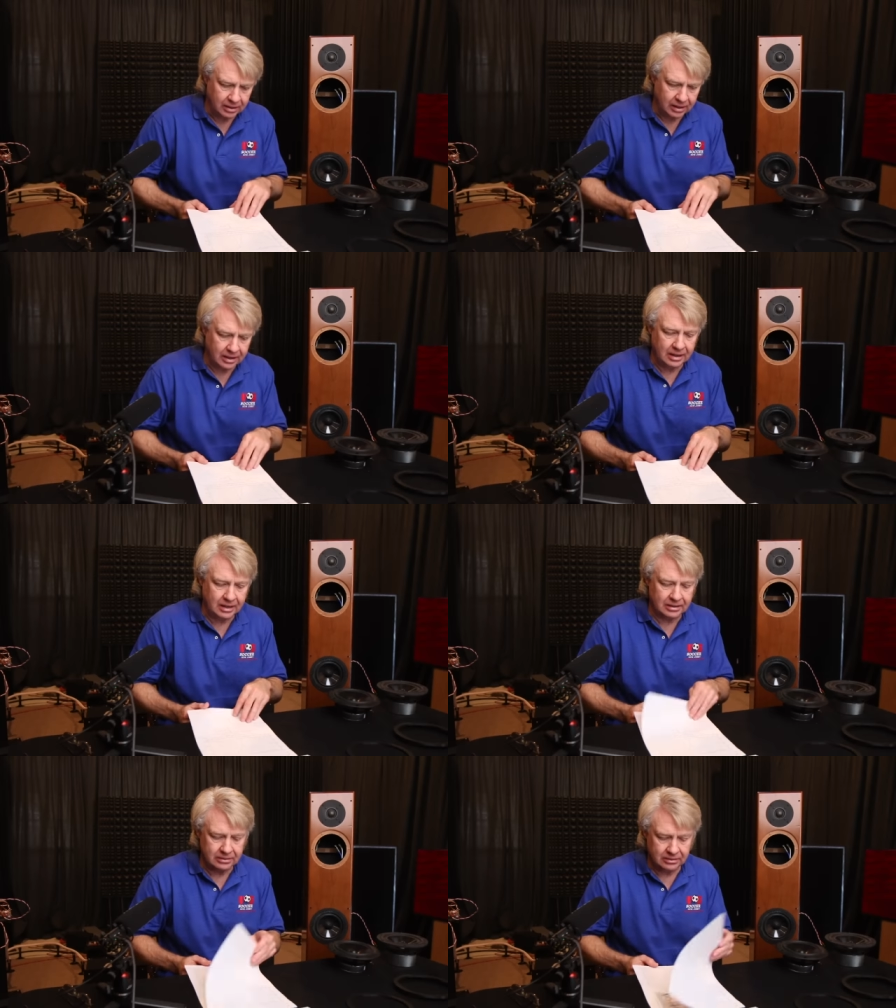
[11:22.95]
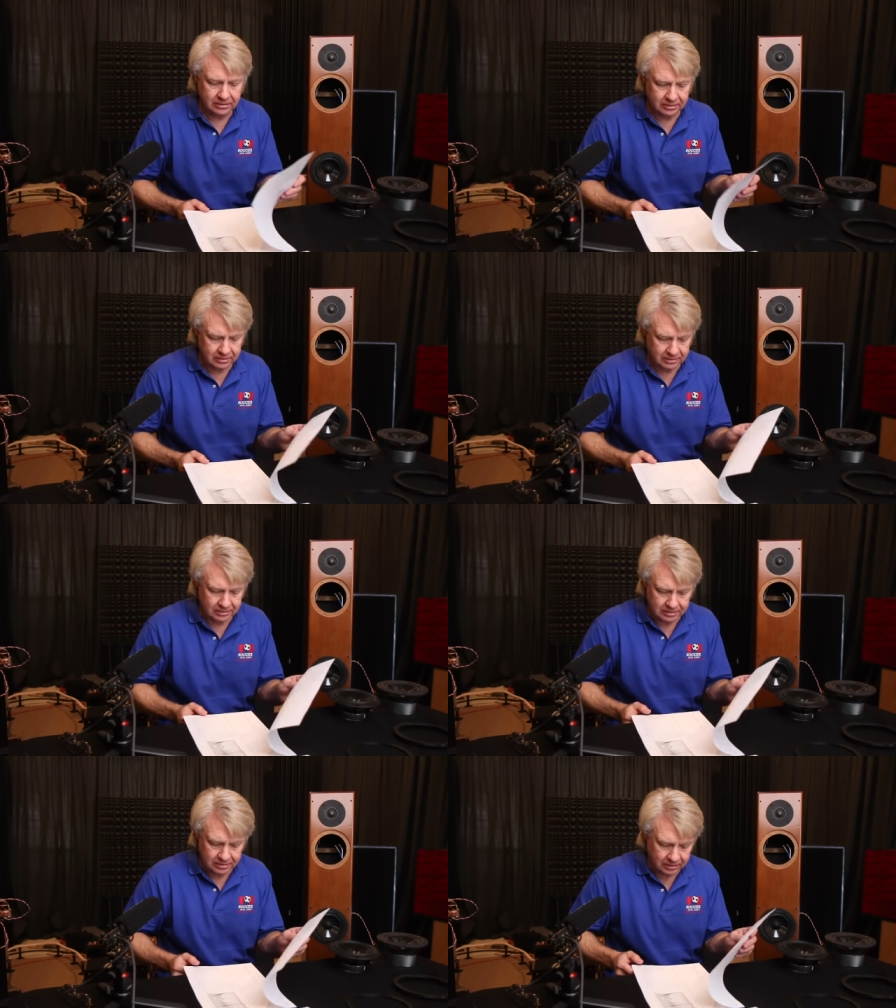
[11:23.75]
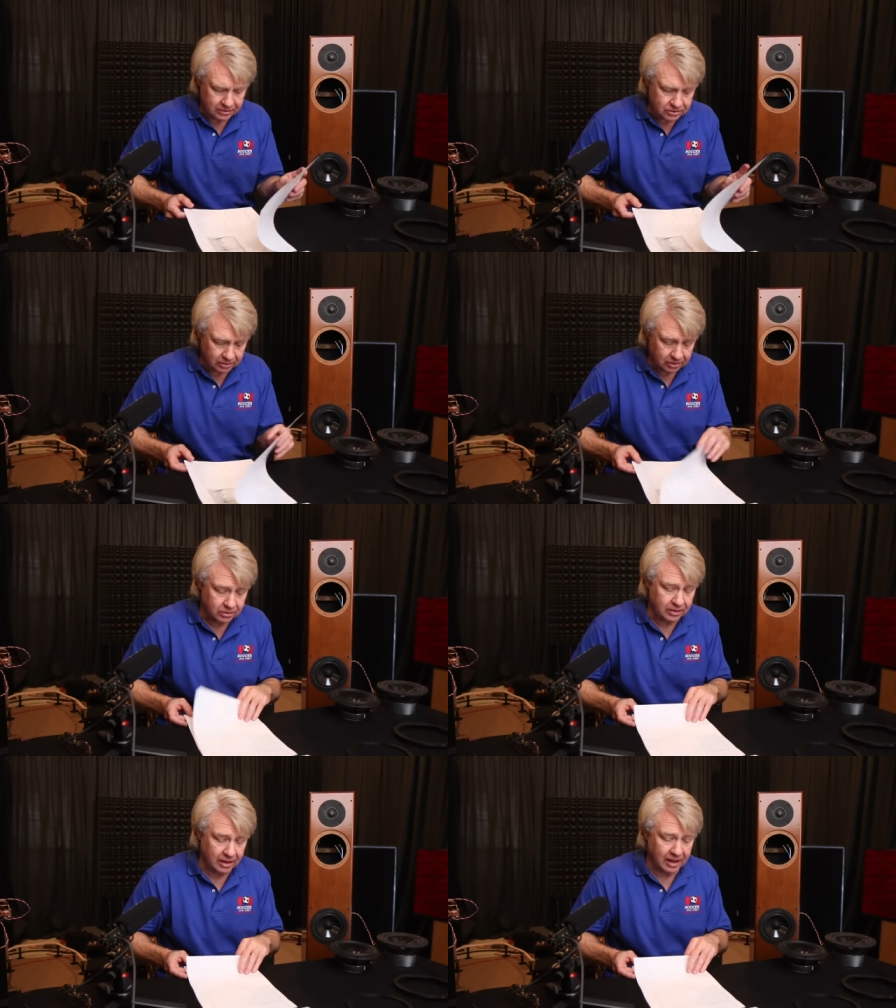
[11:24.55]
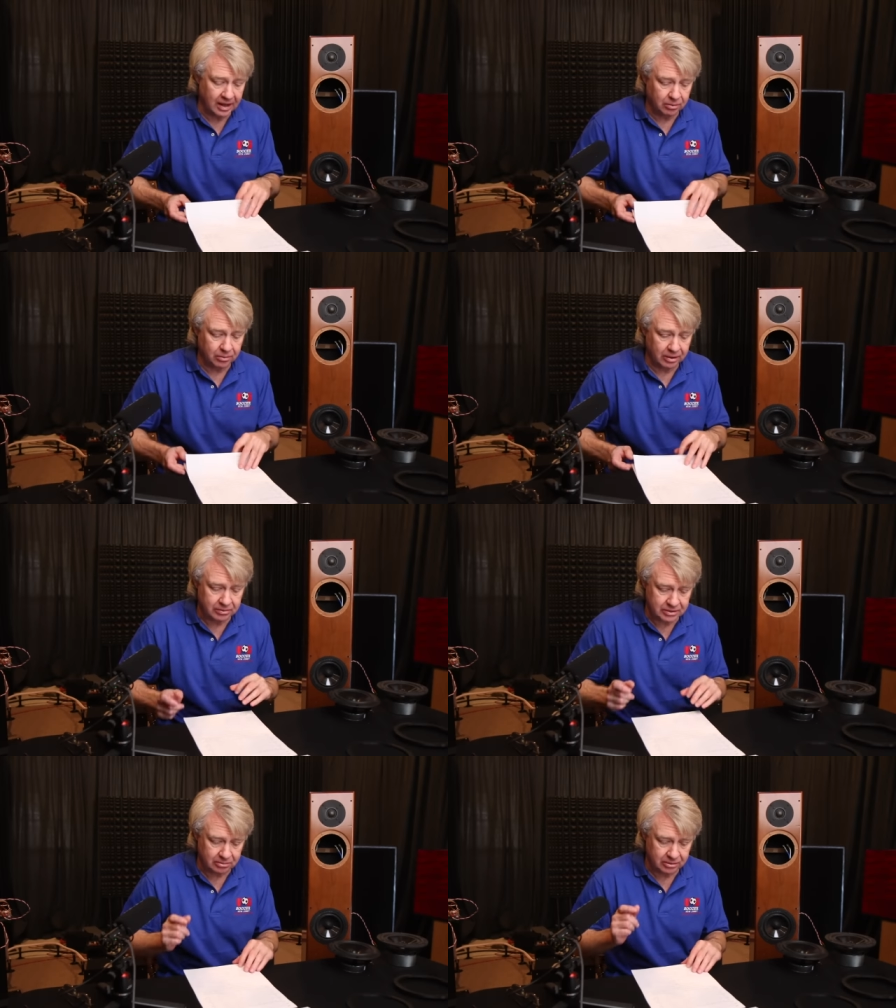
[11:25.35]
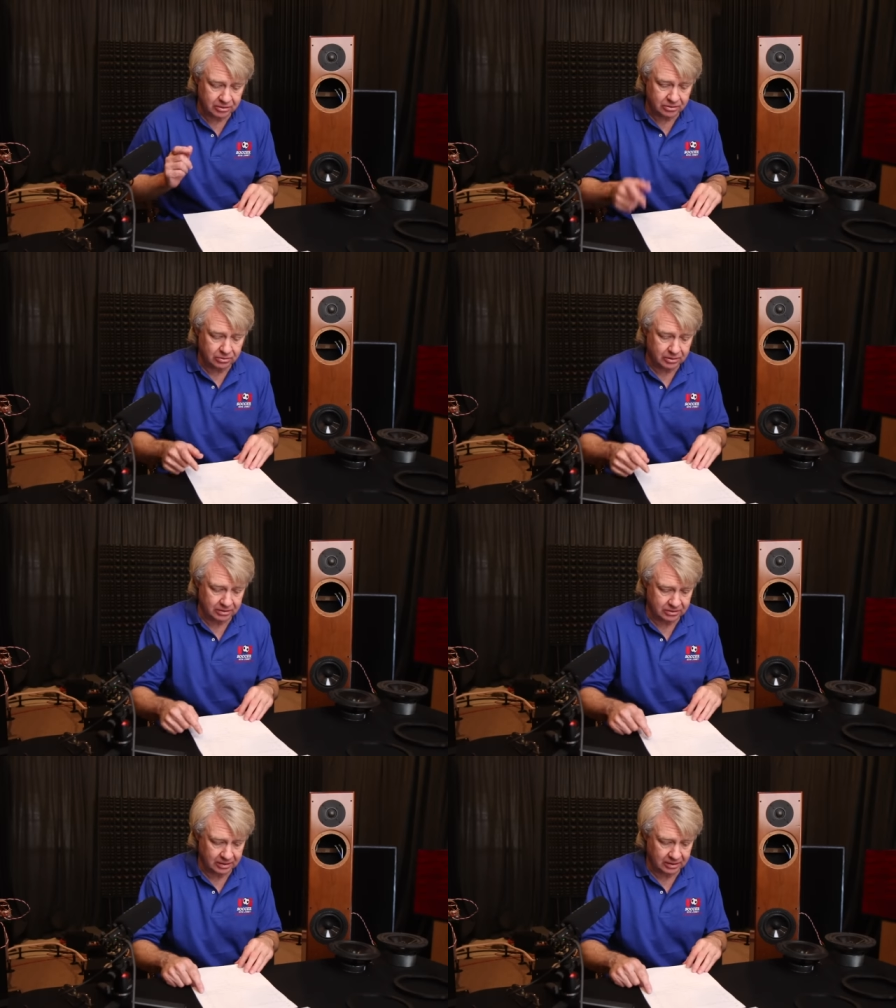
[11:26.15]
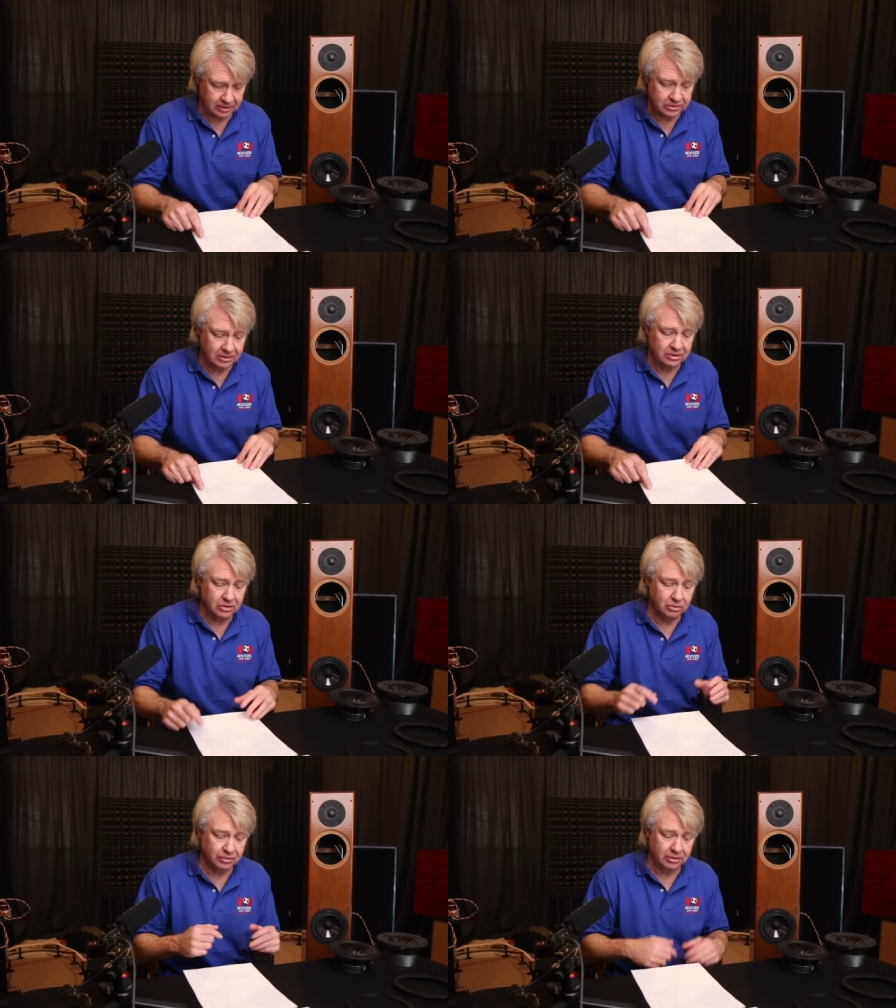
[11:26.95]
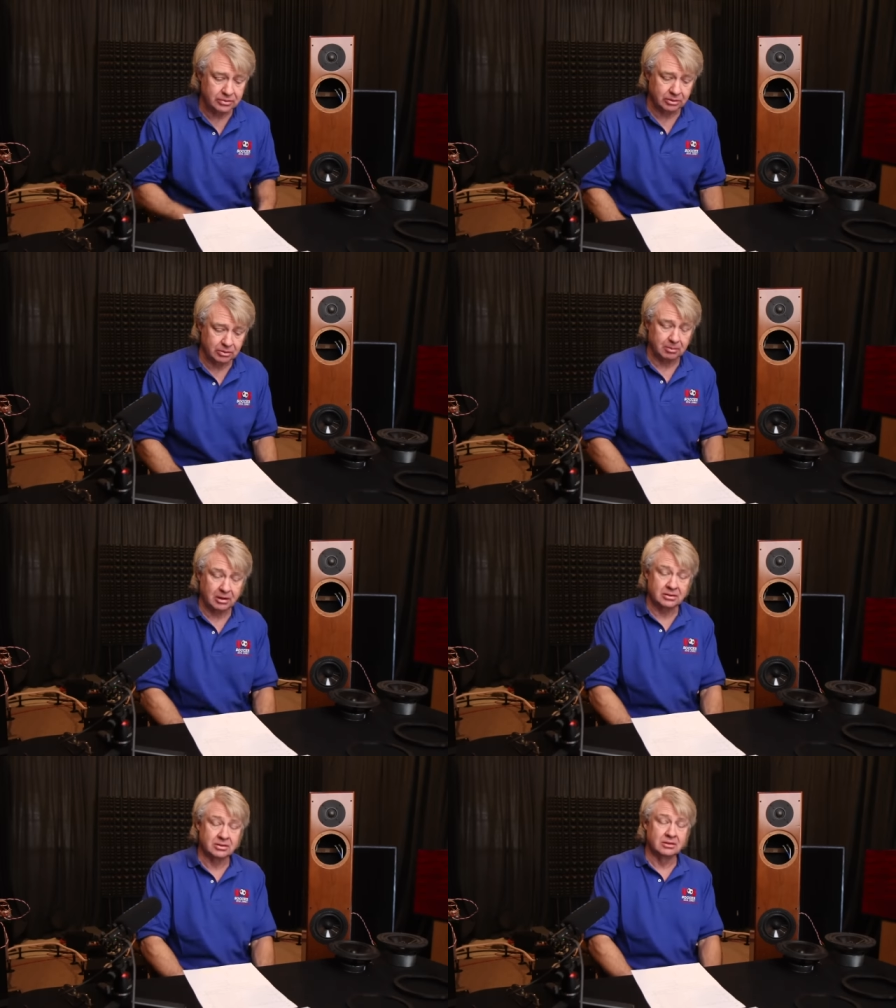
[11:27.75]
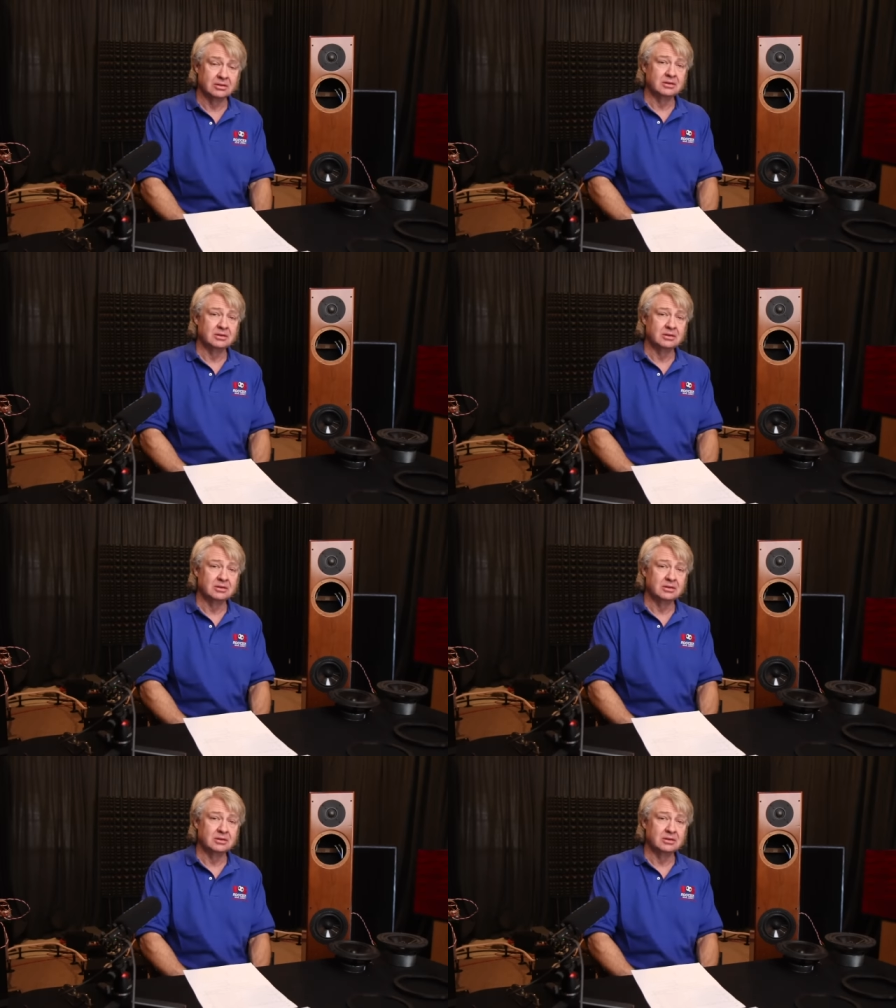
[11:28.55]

and let's look at what I was able to do with this thing. Let's look at the new frequency response.